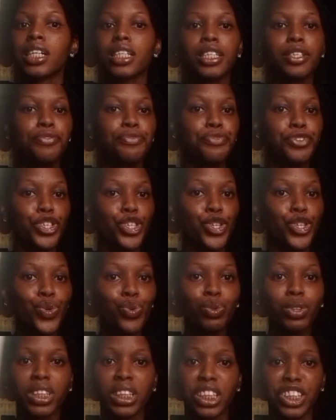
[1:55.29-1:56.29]
the
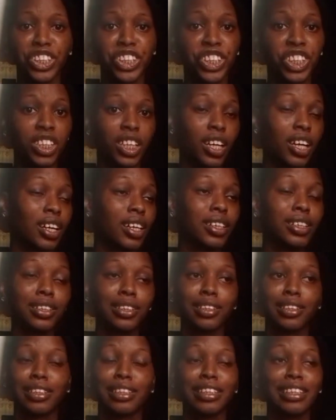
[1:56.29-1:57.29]
views, the
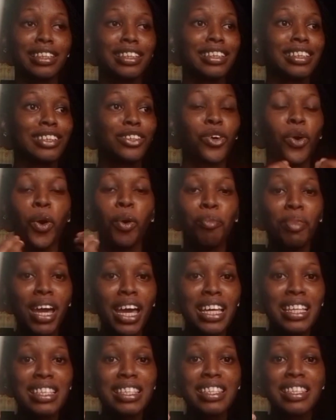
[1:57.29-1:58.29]
shares, the
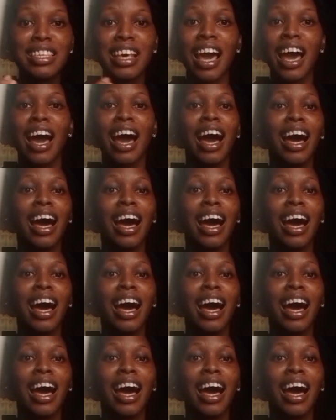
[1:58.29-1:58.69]
comments,